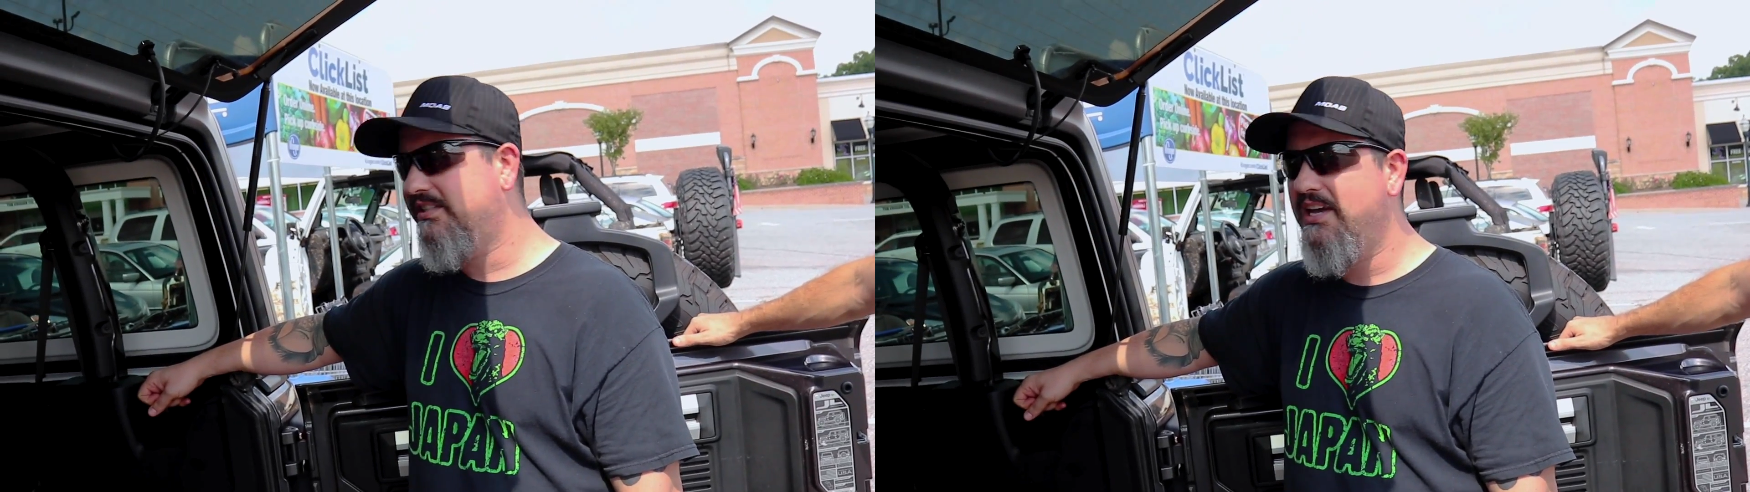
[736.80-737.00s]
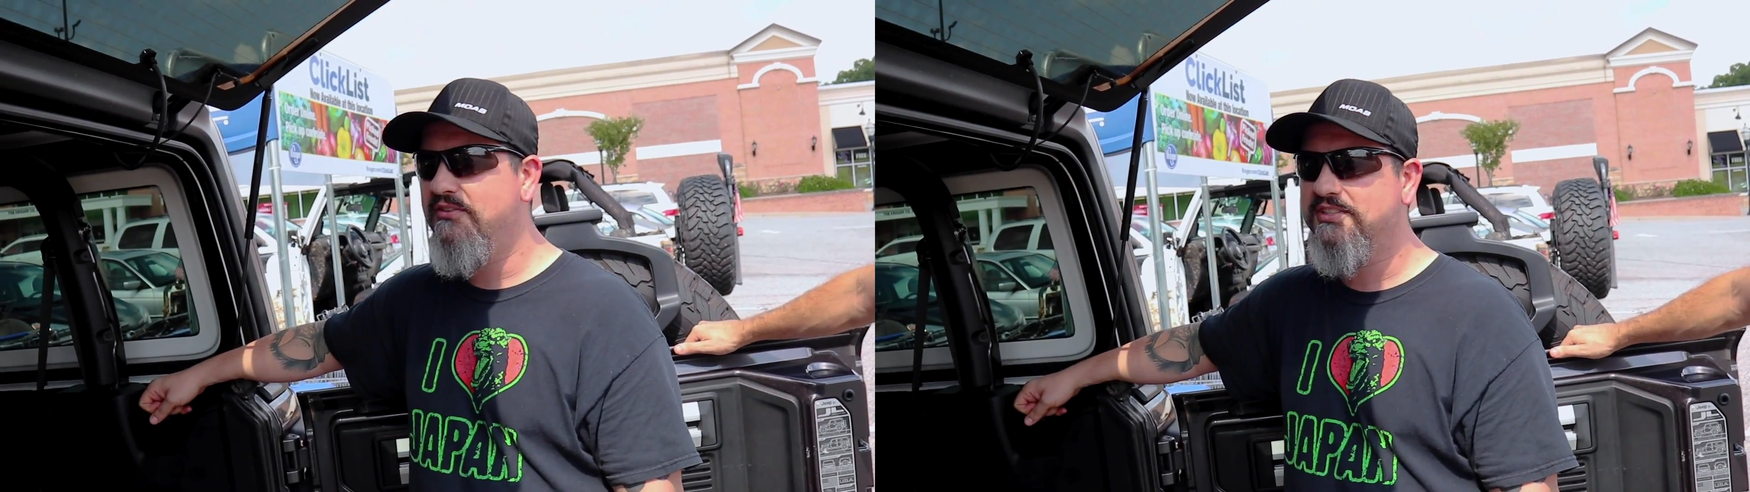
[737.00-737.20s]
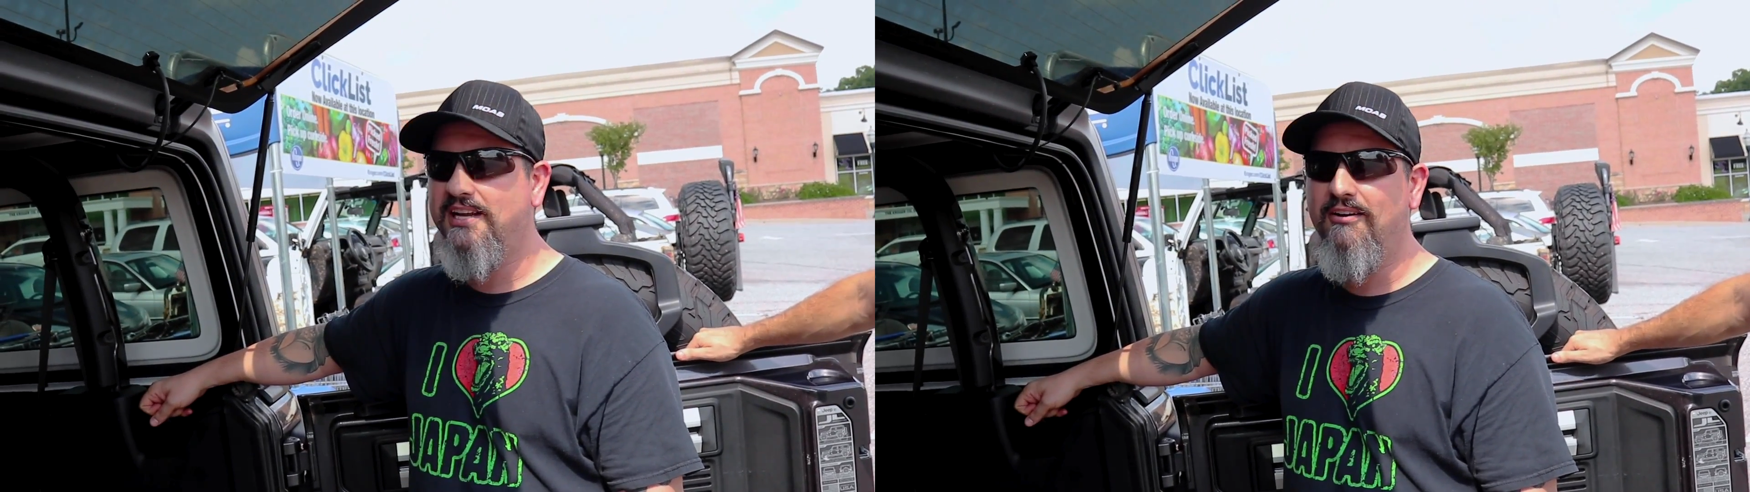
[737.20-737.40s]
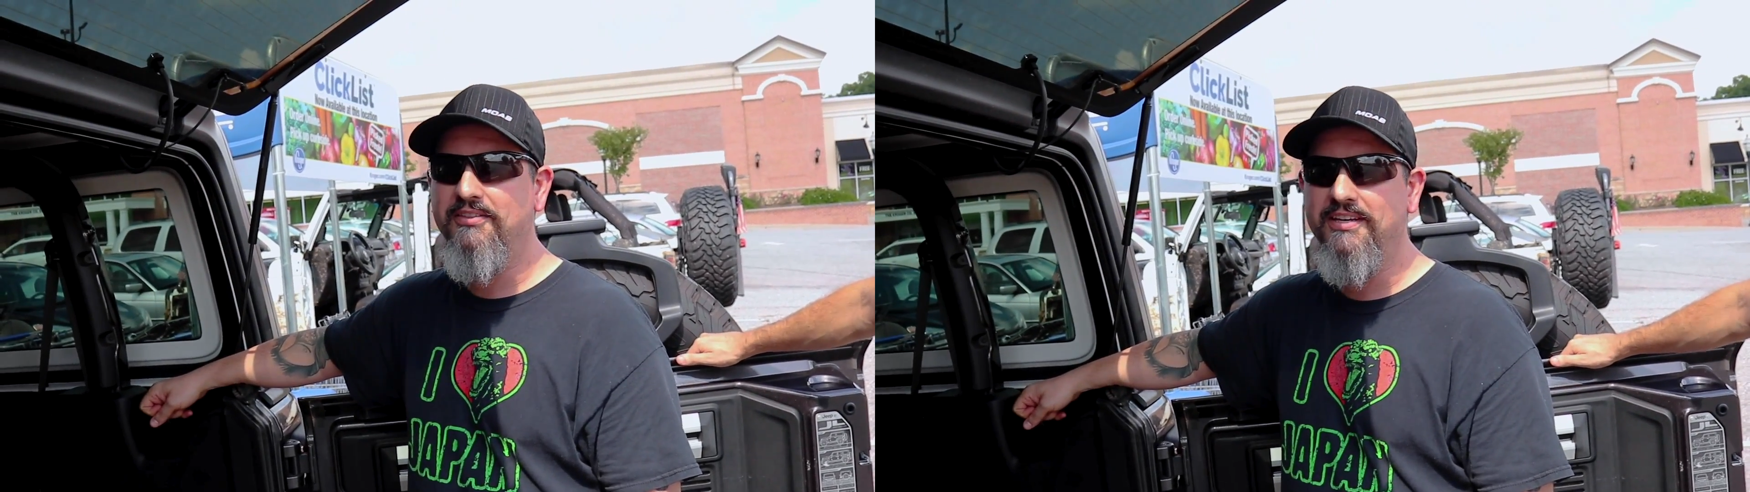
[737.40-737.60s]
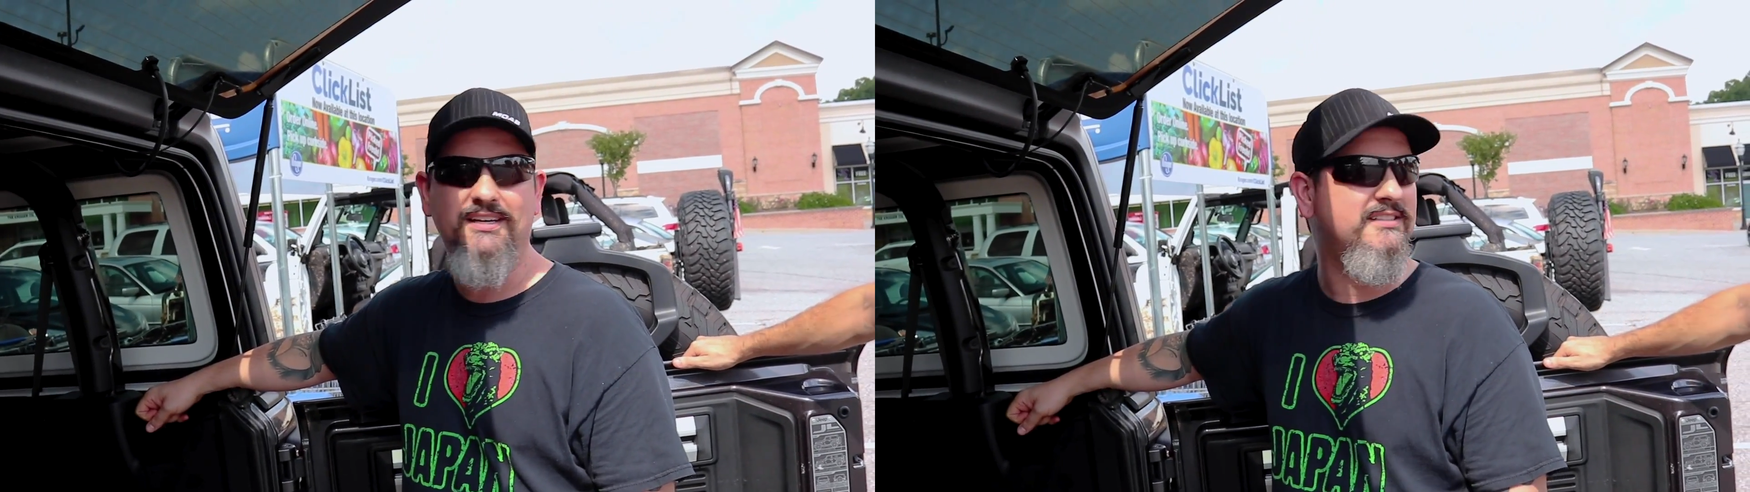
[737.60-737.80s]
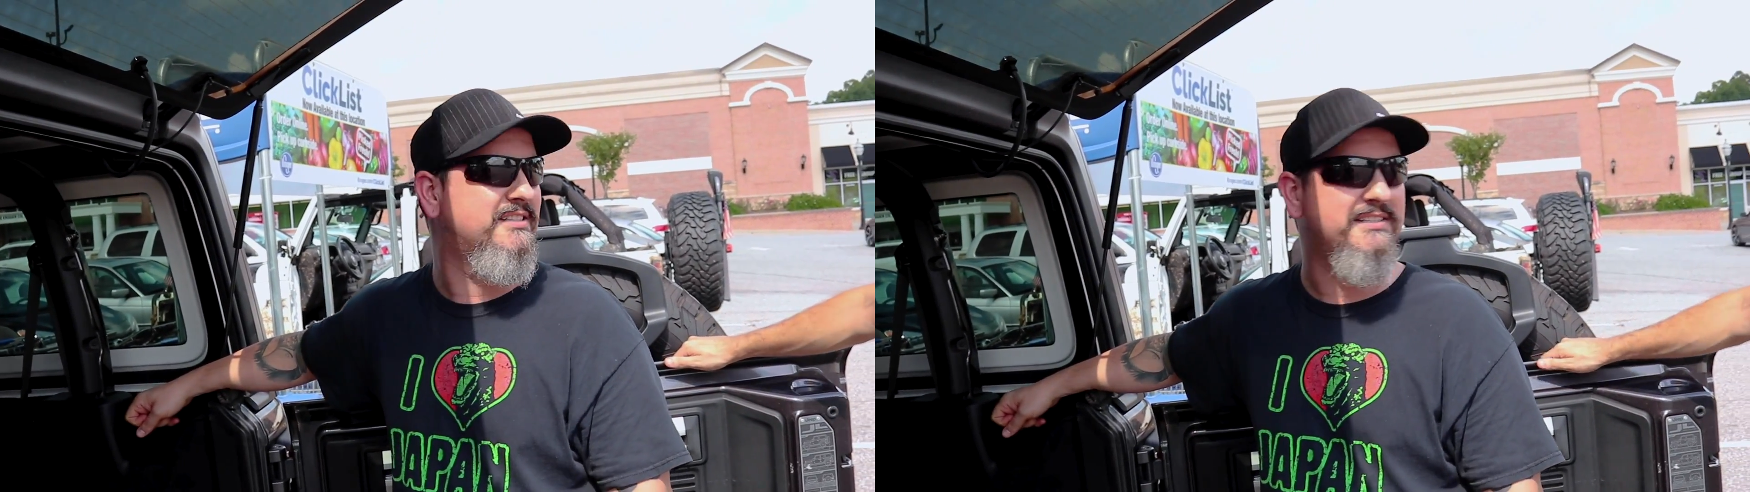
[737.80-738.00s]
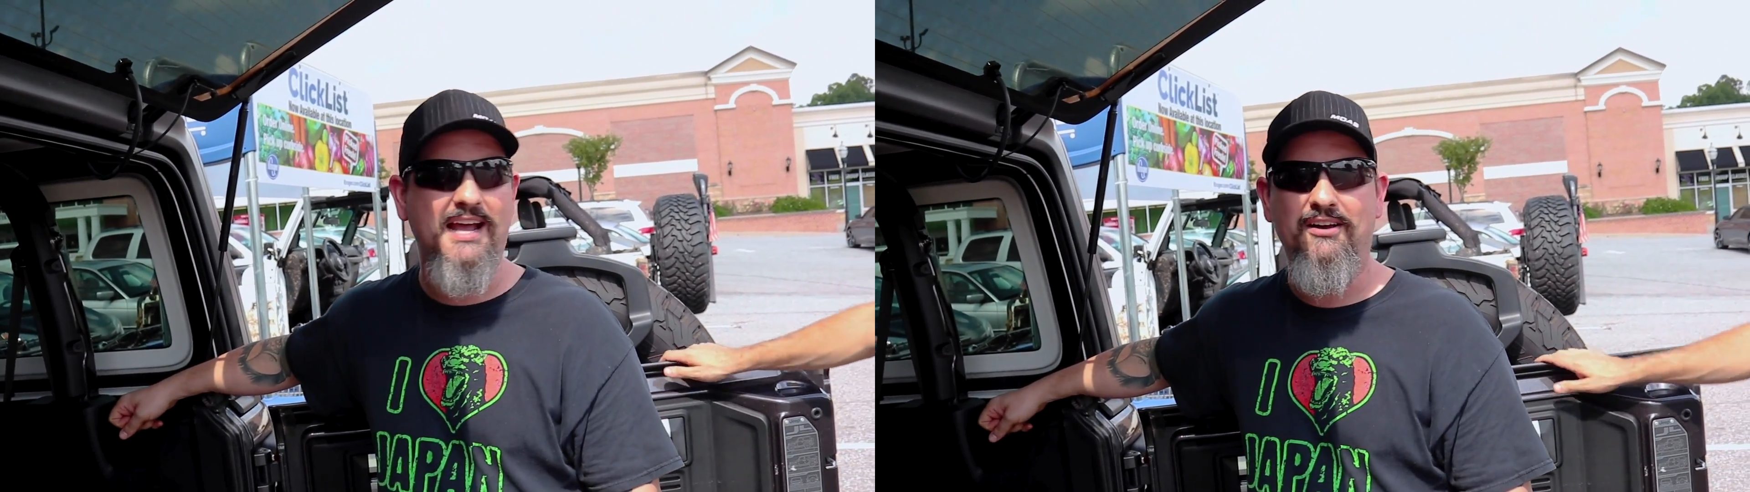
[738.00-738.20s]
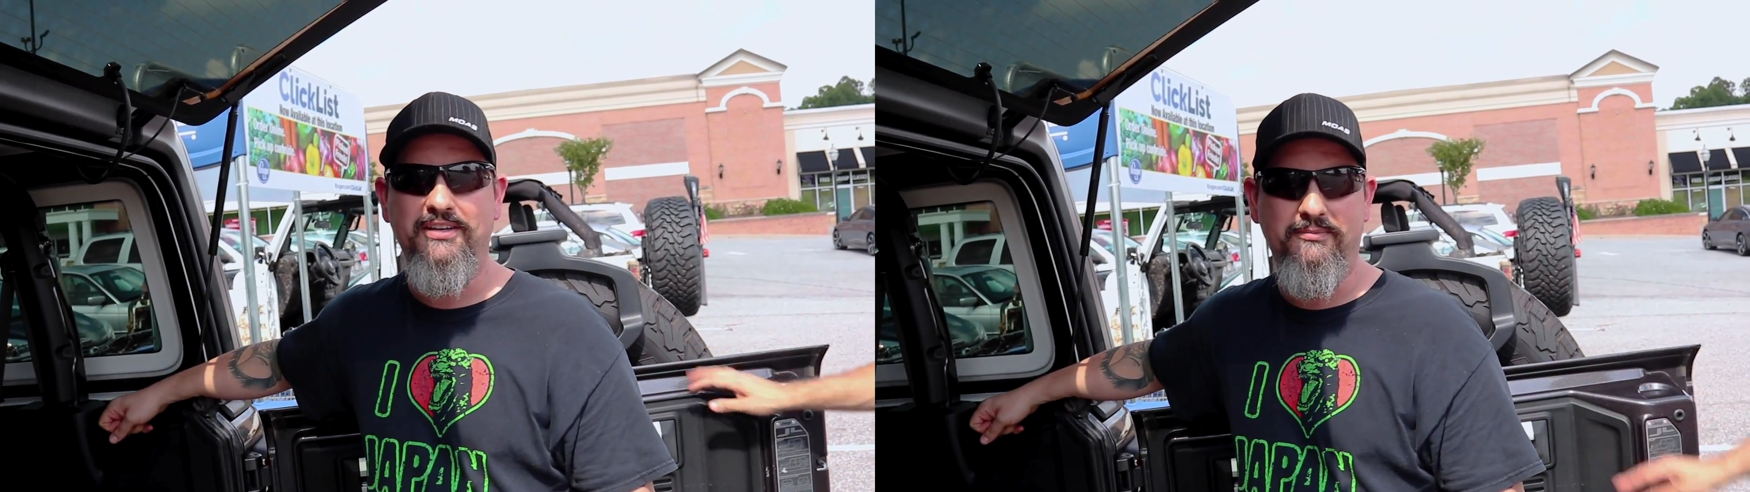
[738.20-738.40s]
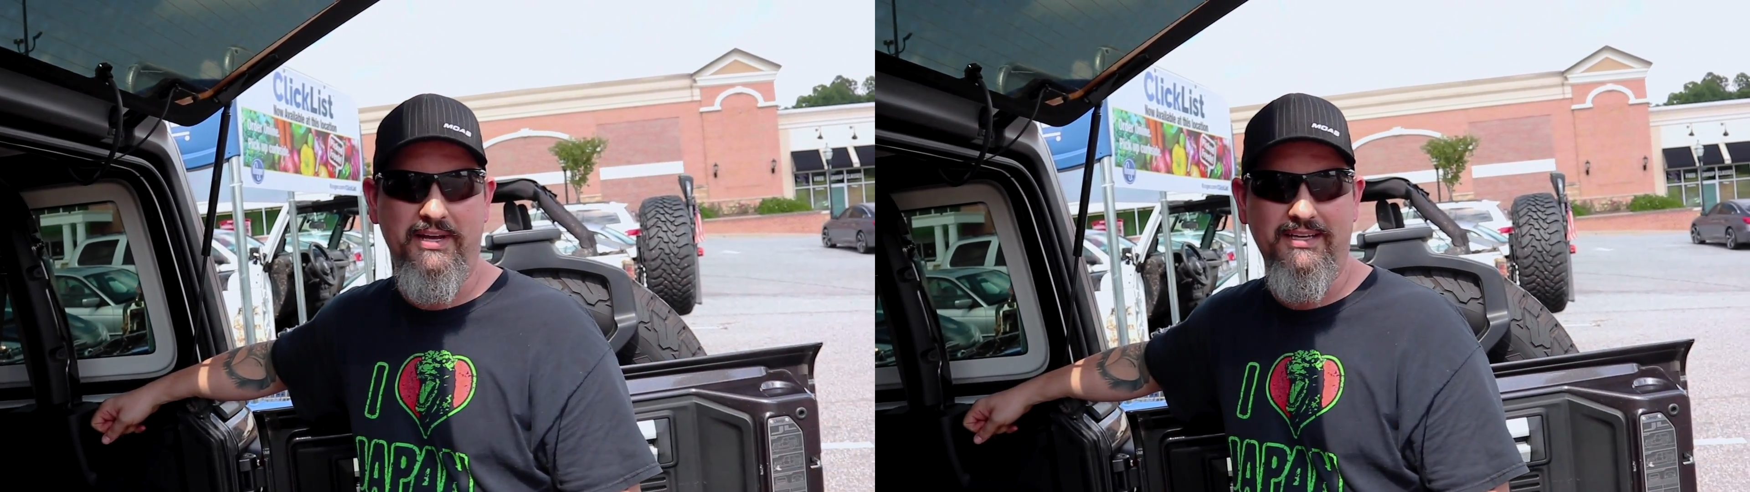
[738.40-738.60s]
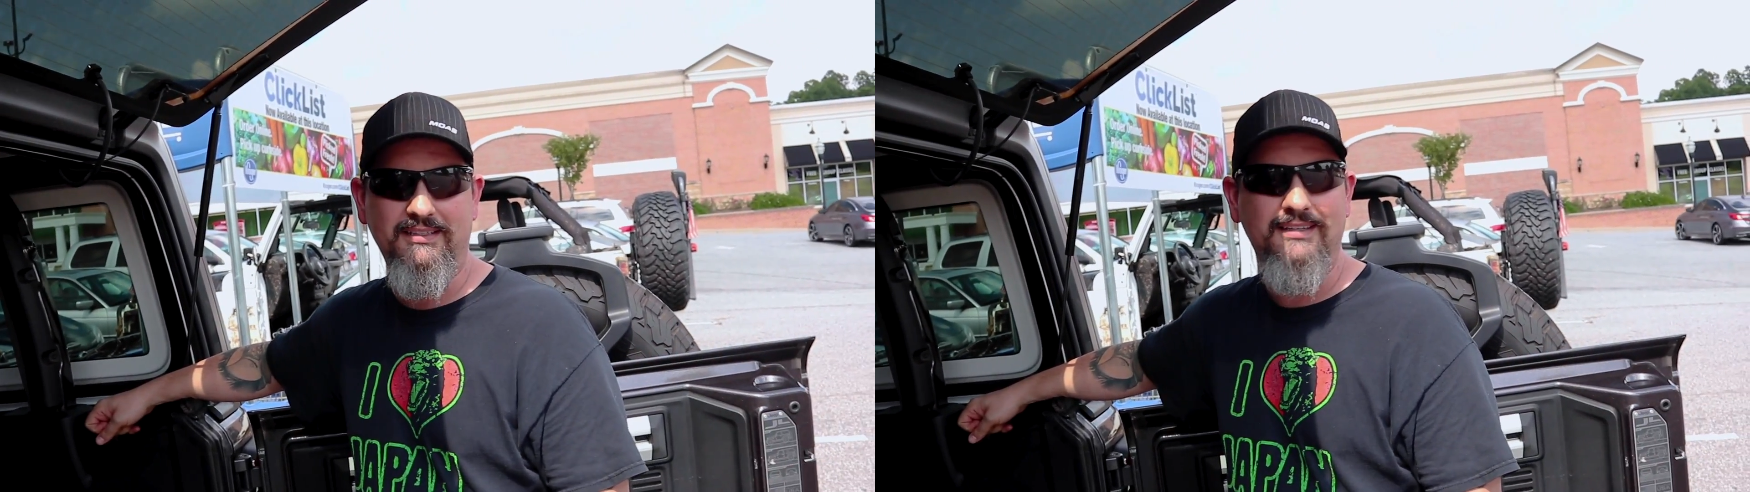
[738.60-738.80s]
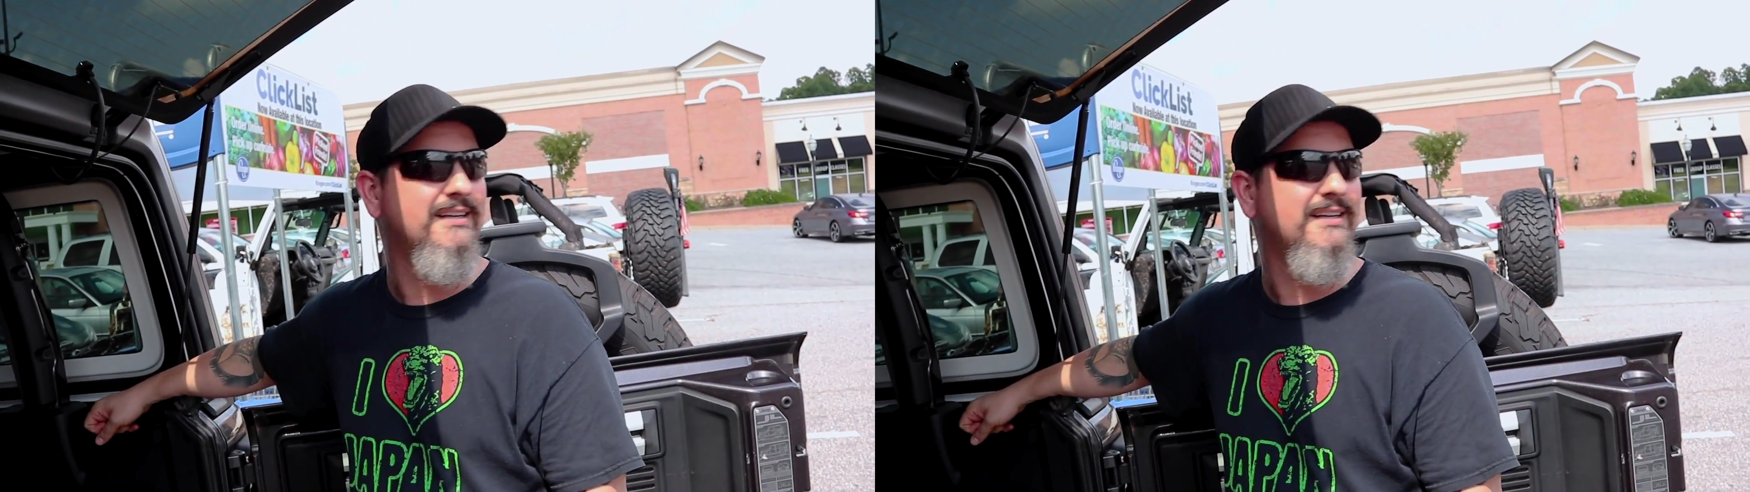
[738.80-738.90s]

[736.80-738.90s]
is the other scary thing because it's Italian made.